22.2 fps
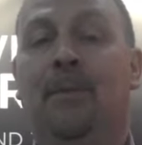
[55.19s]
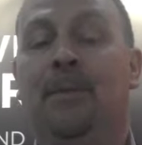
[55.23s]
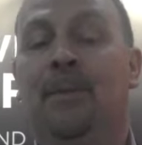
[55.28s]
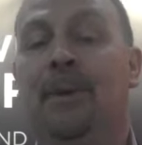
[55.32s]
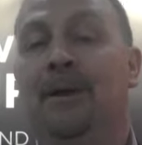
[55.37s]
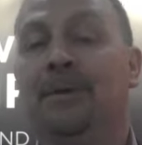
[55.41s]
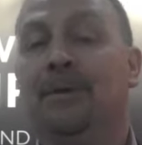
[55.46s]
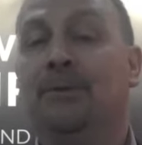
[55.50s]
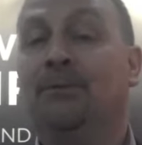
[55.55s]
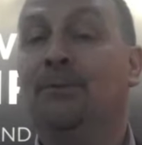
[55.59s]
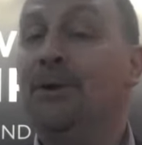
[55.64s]

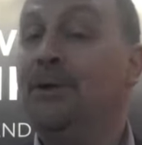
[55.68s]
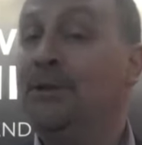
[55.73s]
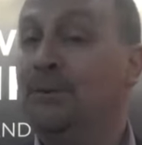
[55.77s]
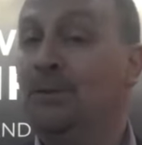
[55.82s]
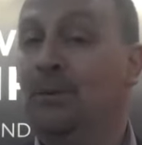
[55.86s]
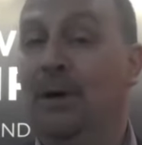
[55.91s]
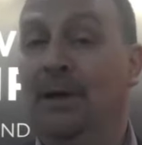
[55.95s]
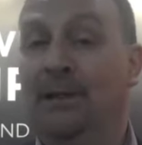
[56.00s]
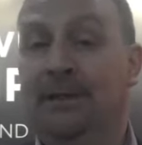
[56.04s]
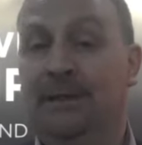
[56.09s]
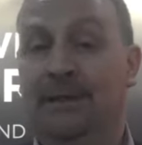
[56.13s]
And the reason
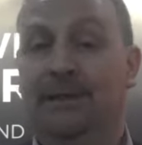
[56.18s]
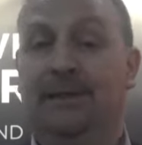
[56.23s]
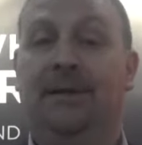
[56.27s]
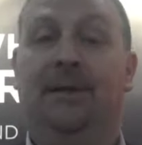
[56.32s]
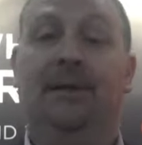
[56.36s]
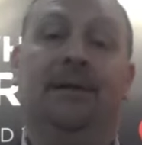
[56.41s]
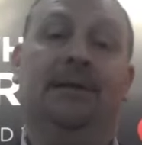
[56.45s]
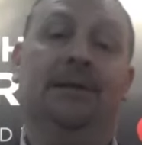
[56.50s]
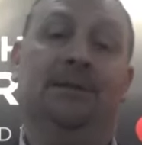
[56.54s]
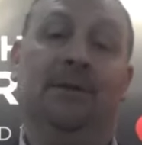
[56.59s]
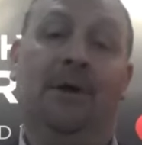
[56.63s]
why this is
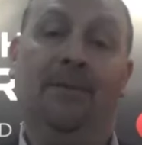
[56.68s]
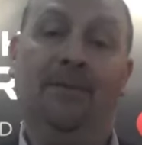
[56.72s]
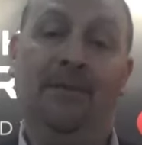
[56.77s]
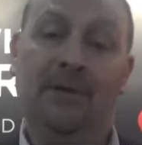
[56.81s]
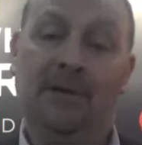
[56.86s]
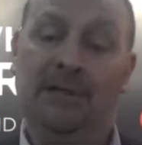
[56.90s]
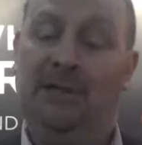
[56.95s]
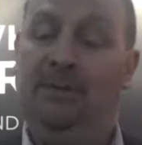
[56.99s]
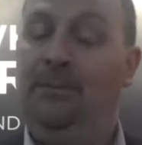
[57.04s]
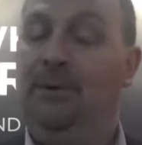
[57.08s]
hot is obviously